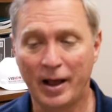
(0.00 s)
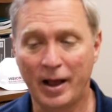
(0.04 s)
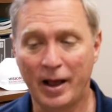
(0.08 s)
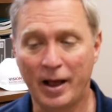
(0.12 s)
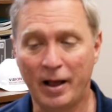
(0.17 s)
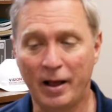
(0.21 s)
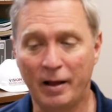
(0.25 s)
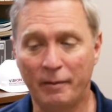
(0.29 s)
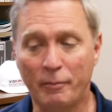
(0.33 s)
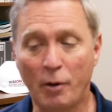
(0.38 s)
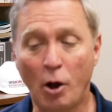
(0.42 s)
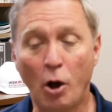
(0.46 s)

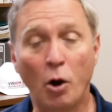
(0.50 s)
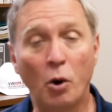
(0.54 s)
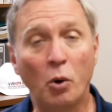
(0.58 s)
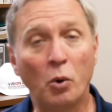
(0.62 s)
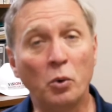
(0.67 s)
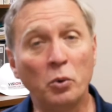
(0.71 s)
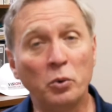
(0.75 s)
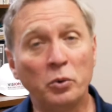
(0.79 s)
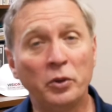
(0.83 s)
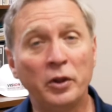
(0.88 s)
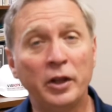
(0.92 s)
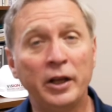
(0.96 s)

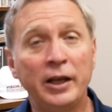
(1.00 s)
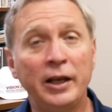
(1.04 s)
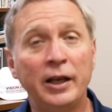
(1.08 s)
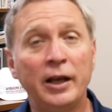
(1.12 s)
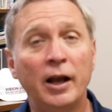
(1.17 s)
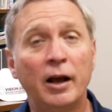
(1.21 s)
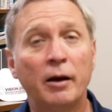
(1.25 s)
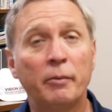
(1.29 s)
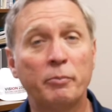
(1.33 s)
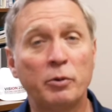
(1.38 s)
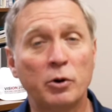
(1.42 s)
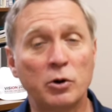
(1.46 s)

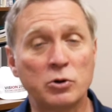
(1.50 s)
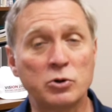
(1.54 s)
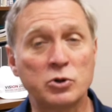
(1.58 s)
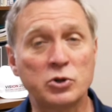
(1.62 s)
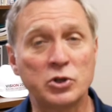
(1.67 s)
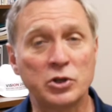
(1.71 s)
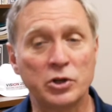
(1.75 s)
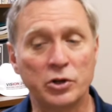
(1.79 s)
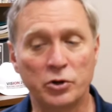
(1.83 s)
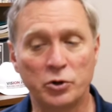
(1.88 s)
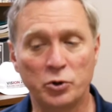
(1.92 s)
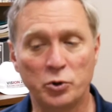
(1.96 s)
Only a
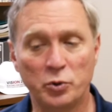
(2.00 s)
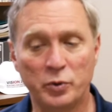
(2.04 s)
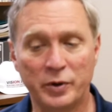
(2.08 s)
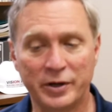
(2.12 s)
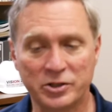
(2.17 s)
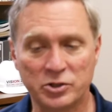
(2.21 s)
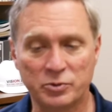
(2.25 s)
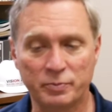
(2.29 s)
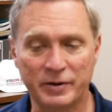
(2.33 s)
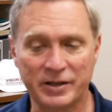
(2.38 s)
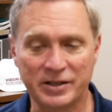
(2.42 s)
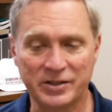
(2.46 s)
person who
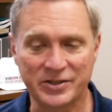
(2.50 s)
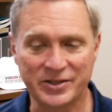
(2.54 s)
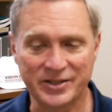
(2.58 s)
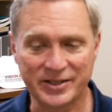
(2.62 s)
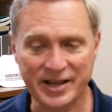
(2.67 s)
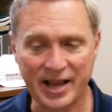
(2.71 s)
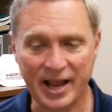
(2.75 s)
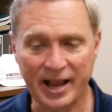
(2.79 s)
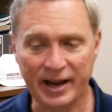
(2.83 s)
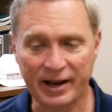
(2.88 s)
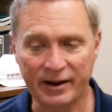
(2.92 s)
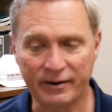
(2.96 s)
has been
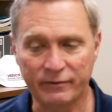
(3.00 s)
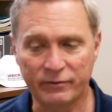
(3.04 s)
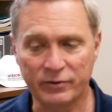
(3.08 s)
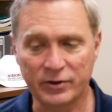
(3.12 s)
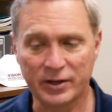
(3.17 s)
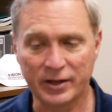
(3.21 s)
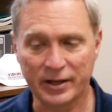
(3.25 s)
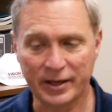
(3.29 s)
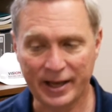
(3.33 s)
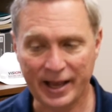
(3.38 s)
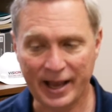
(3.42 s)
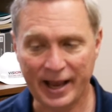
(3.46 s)

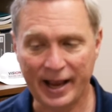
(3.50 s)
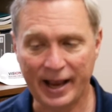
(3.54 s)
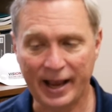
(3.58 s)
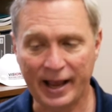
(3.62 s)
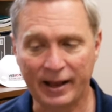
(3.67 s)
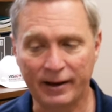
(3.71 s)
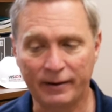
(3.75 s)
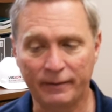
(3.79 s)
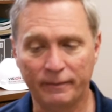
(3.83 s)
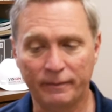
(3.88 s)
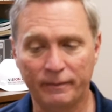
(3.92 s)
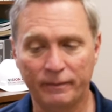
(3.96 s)
saved
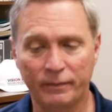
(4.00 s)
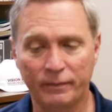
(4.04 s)
can.